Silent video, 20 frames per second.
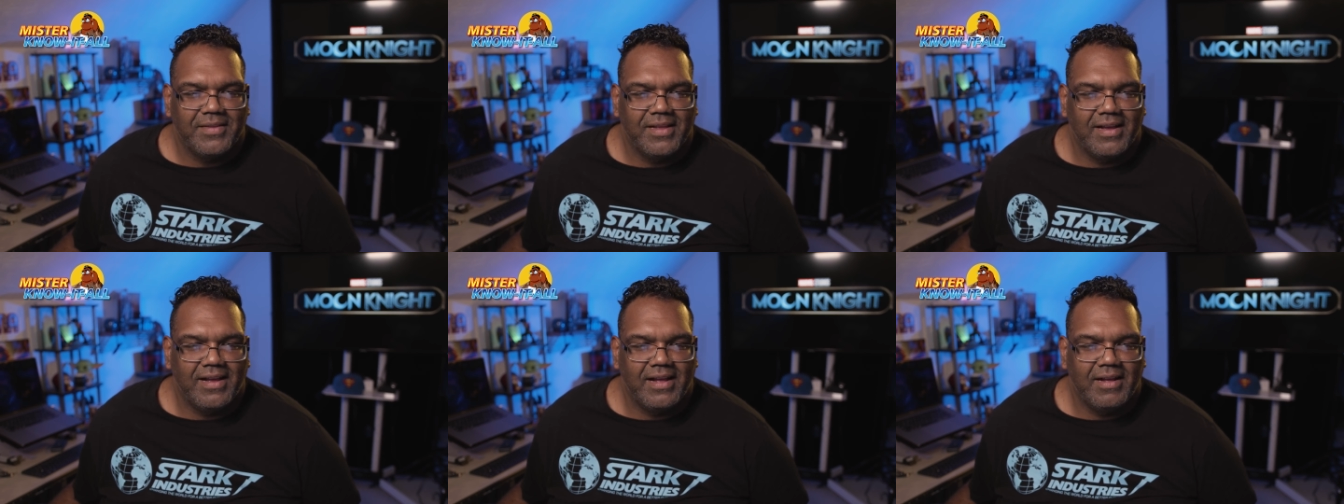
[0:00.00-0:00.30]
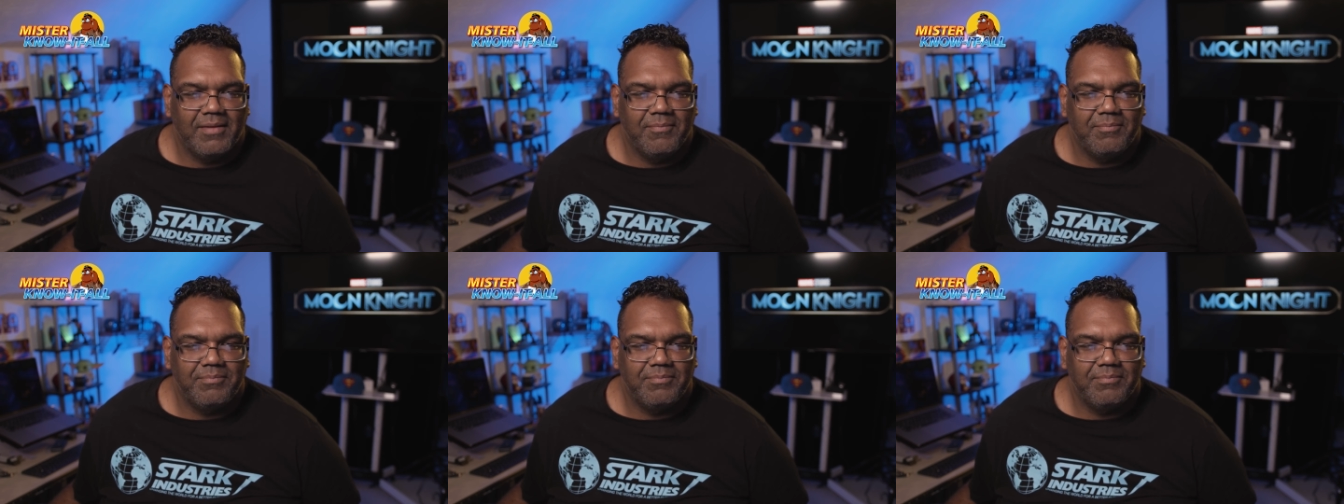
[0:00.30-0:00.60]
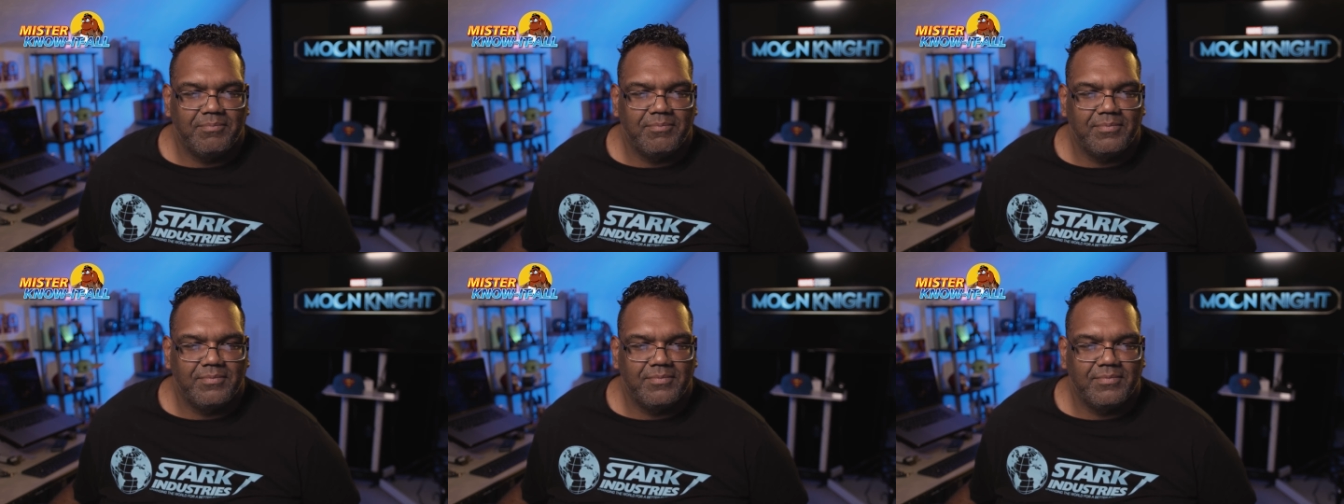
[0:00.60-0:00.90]

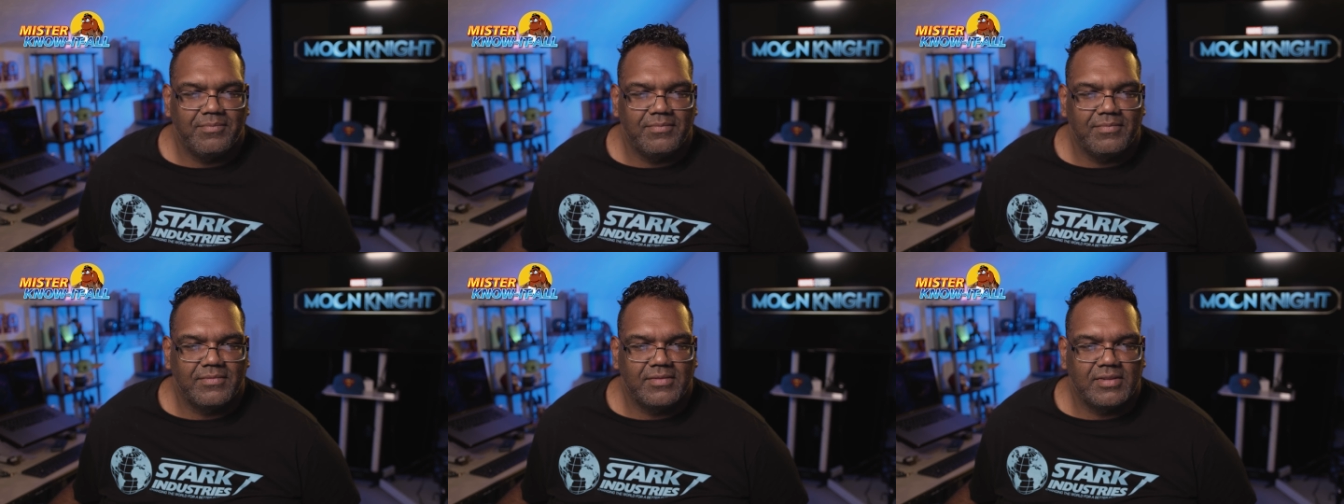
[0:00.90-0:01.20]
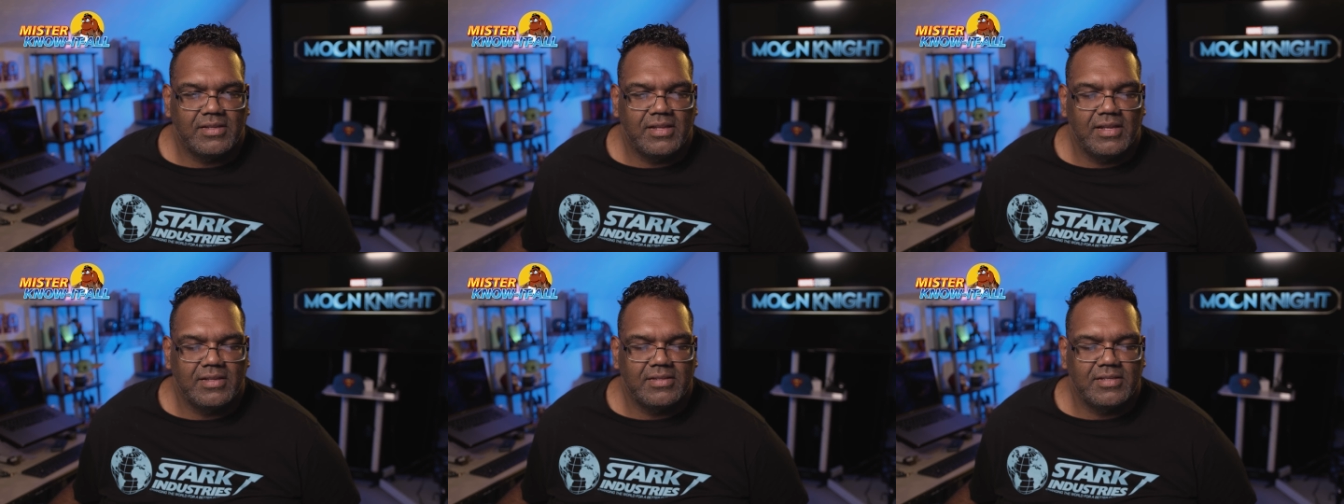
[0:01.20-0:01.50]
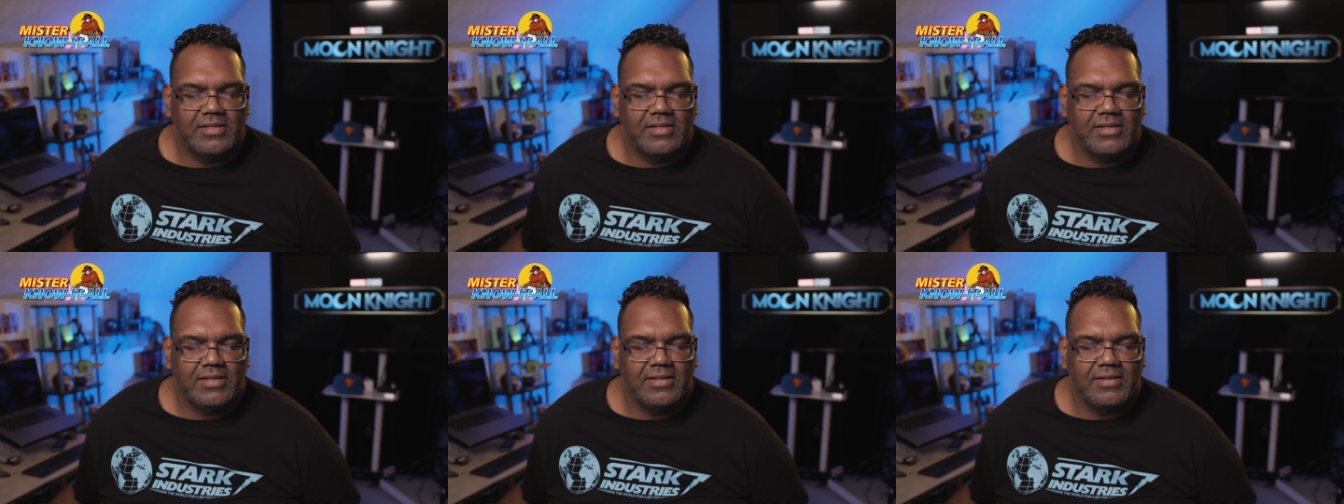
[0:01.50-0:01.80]
It's
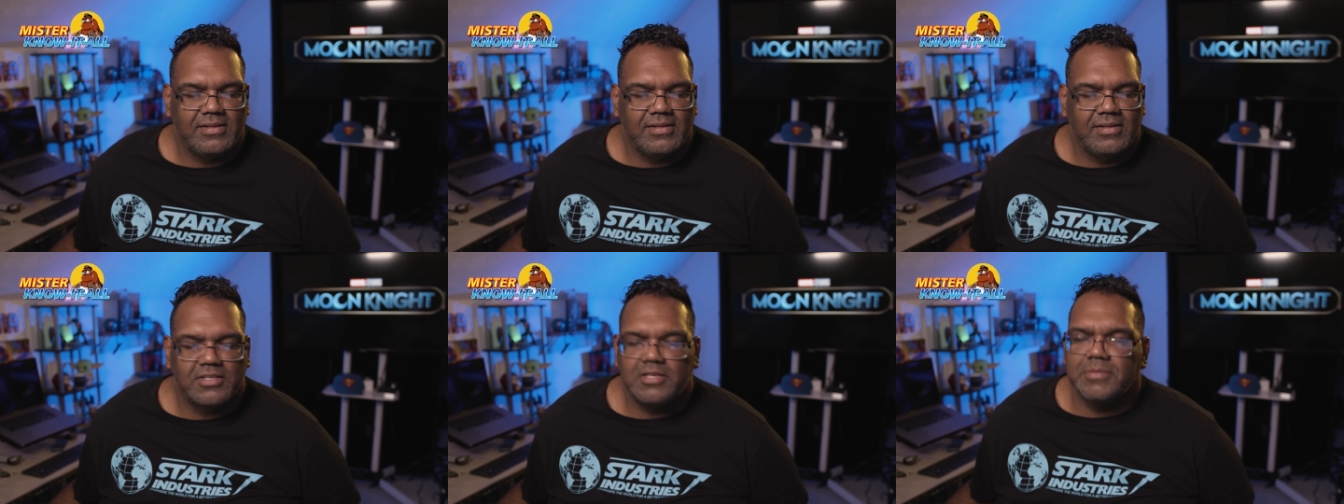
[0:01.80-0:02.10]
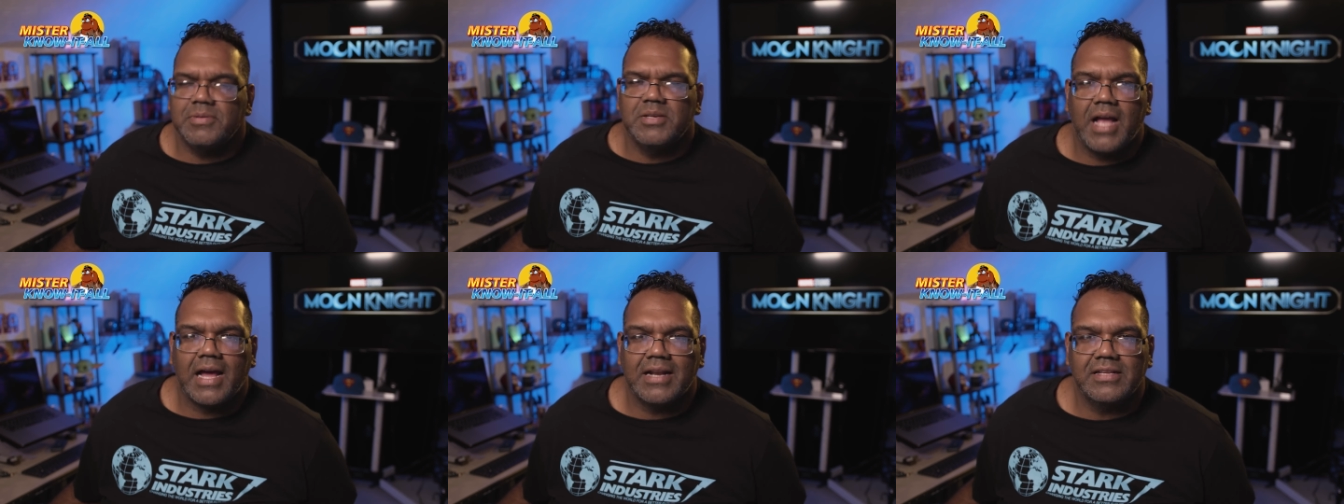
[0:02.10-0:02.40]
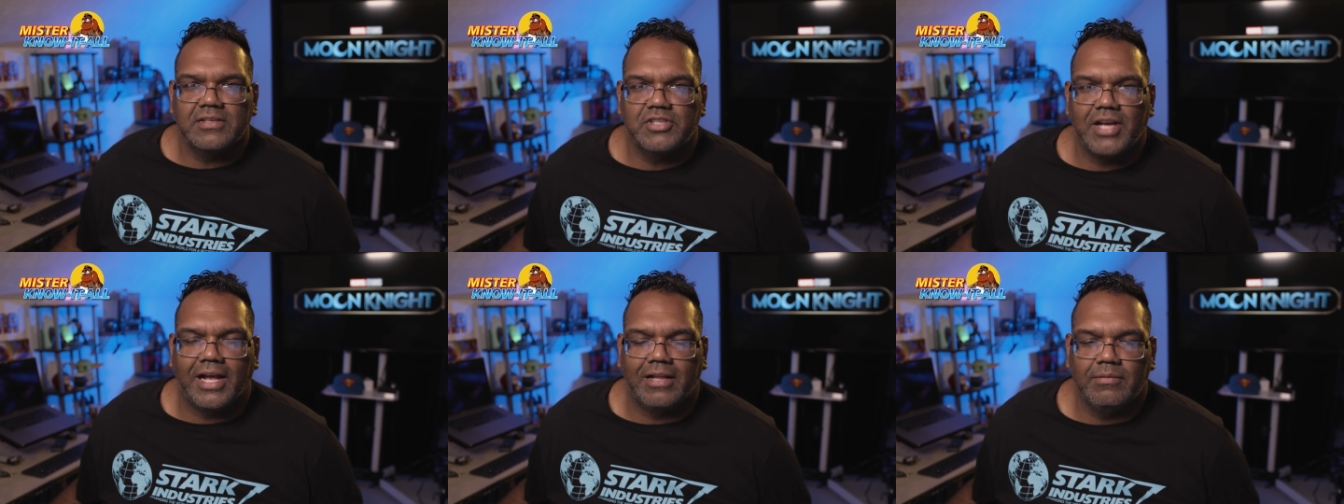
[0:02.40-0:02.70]
the Egyptian goddess
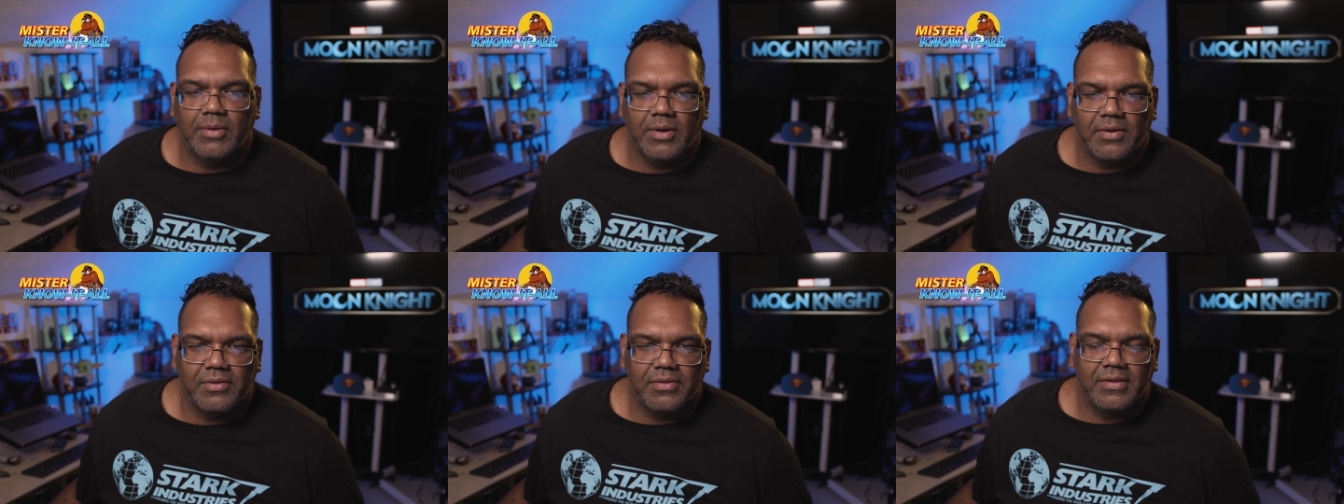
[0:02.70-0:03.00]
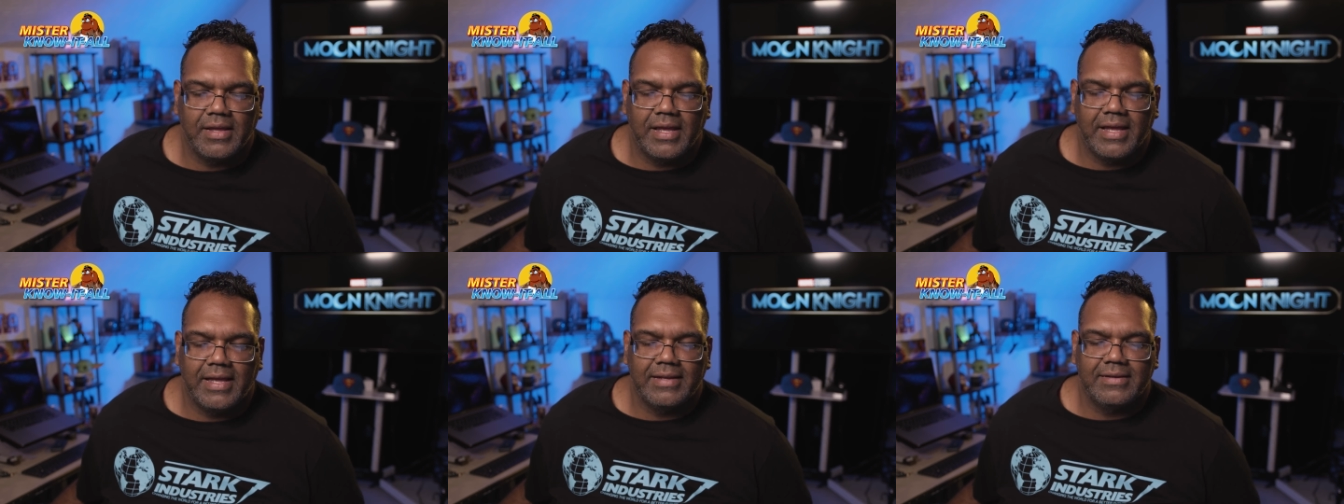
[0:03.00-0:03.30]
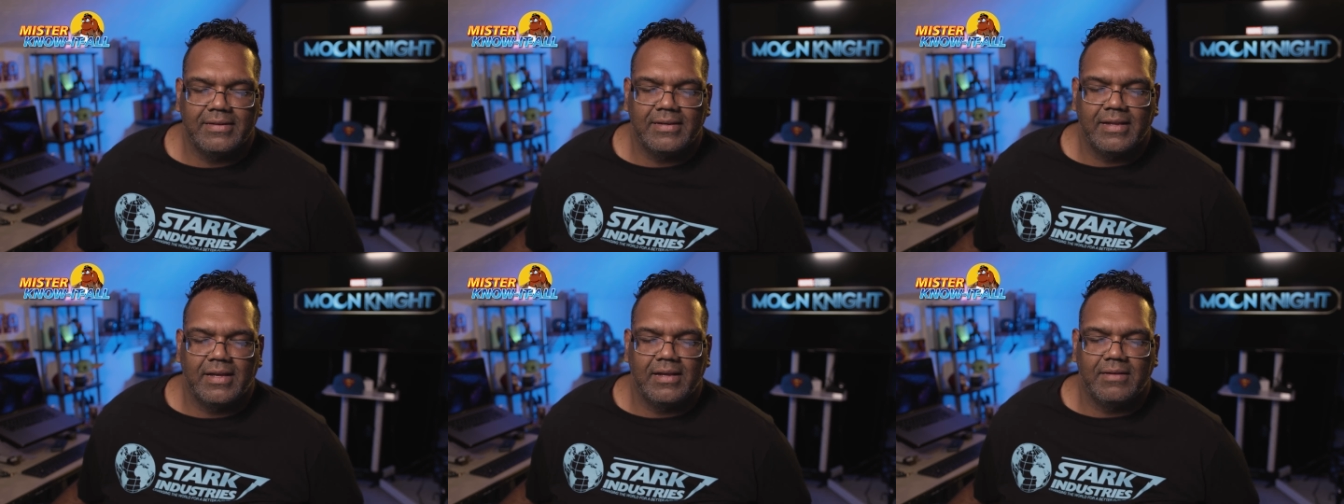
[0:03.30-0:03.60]
of childbirth.
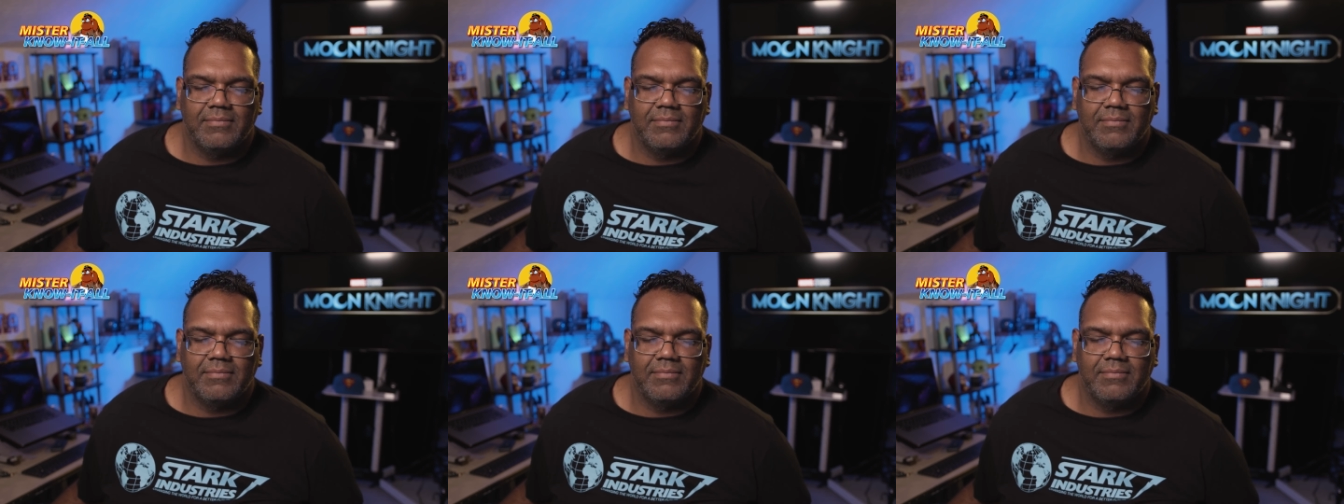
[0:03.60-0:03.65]
And